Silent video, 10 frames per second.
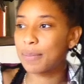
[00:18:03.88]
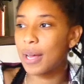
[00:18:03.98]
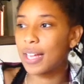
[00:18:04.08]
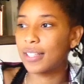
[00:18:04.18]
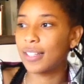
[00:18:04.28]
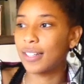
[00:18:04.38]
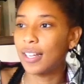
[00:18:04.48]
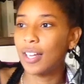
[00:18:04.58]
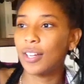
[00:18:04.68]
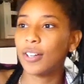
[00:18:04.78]
person
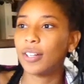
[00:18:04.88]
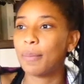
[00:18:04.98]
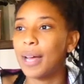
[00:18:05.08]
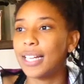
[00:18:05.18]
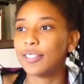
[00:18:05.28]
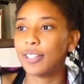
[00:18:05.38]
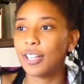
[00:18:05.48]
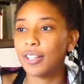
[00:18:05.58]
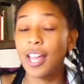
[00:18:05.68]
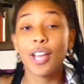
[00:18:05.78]
gonna mind if I go?